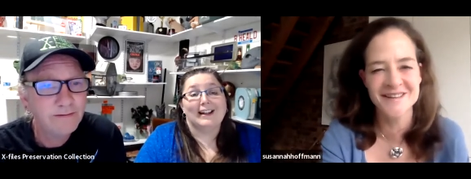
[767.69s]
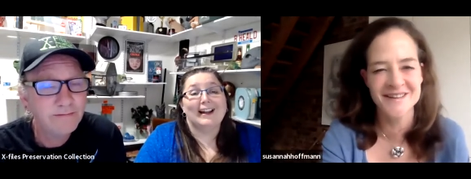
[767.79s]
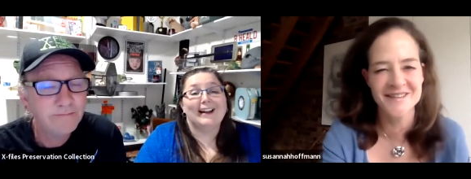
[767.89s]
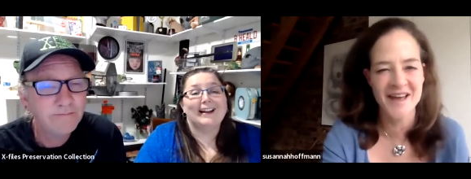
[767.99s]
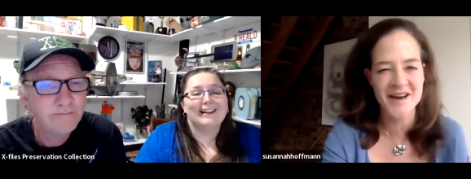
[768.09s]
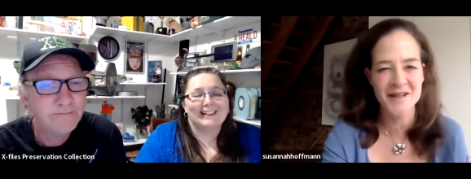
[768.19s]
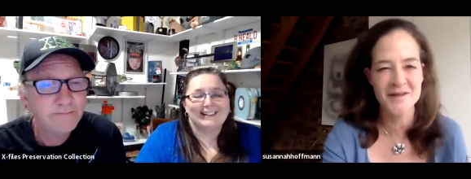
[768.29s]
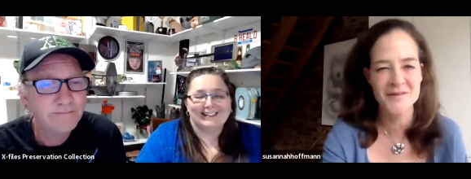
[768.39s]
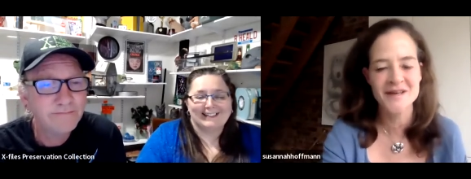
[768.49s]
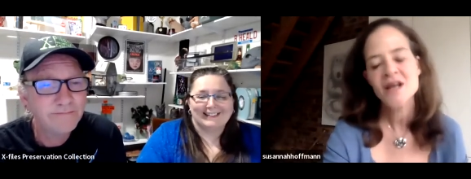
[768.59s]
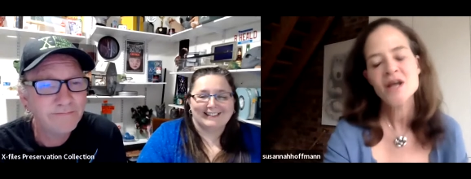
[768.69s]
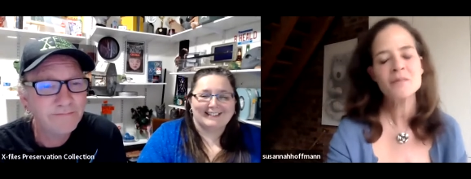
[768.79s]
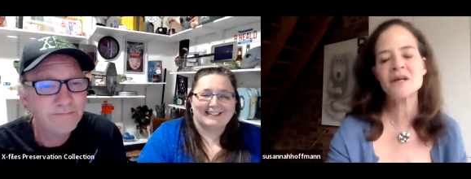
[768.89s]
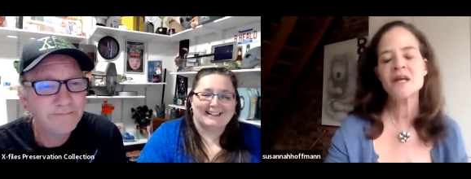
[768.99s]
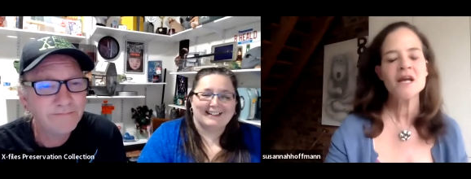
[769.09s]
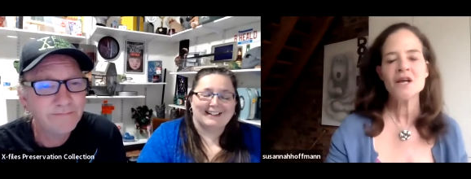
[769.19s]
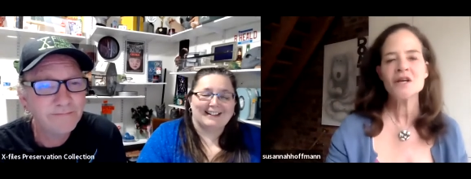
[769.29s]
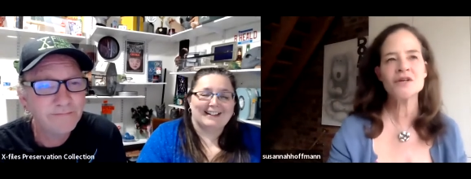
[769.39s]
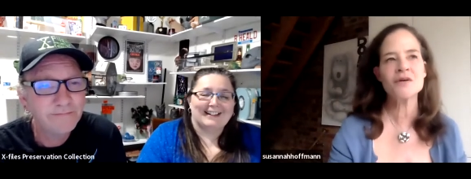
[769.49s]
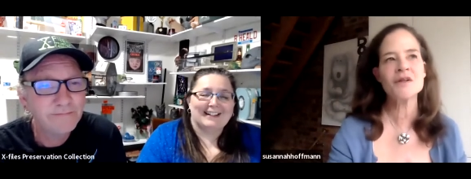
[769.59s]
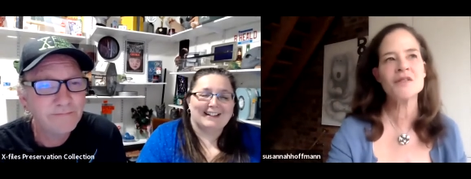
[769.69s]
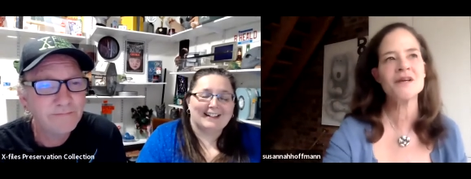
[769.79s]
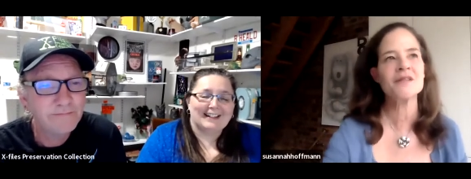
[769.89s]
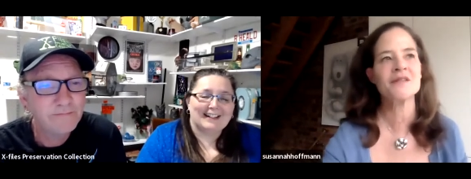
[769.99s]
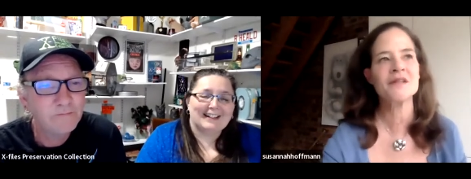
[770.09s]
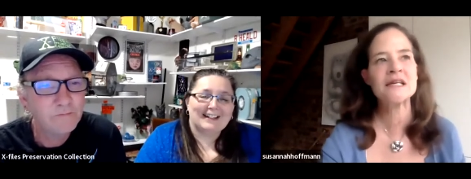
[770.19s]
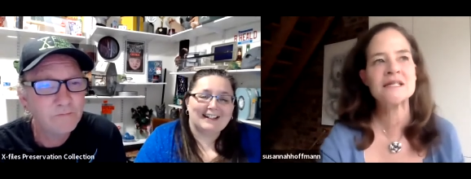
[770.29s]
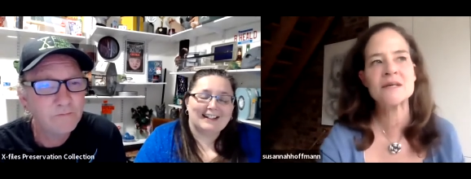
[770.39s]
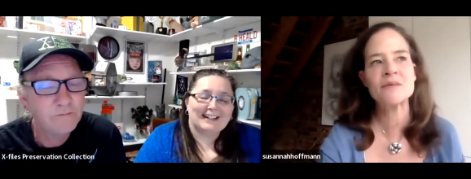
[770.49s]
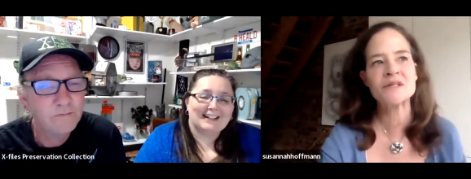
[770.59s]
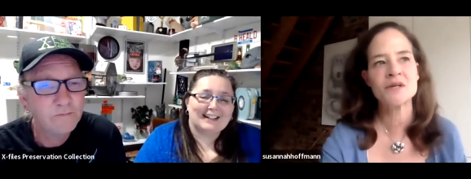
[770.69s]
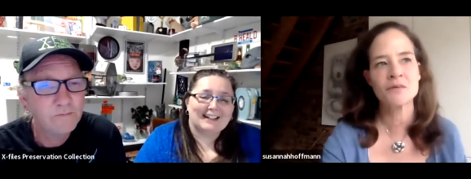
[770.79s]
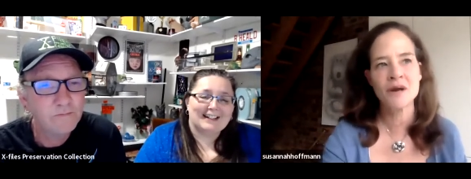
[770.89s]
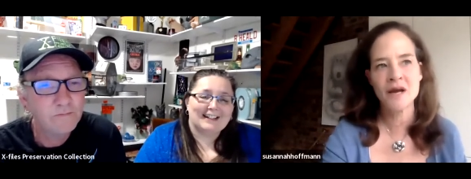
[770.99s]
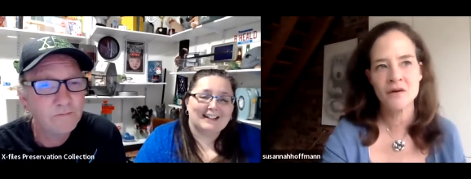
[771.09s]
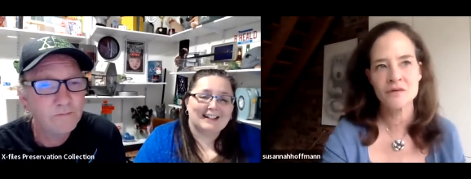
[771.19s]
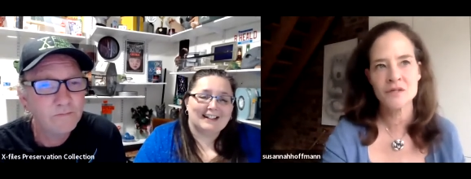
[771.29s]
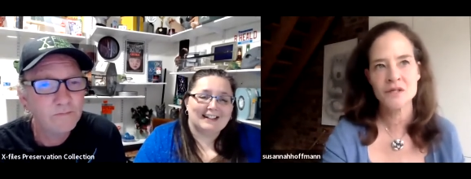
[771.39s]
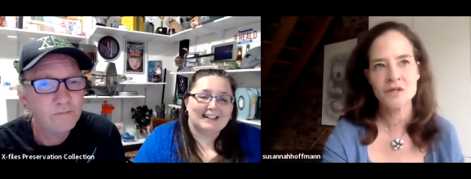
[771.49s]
Speaker 1: yeah. that element. But, you know, I think the thing is he wasn't around.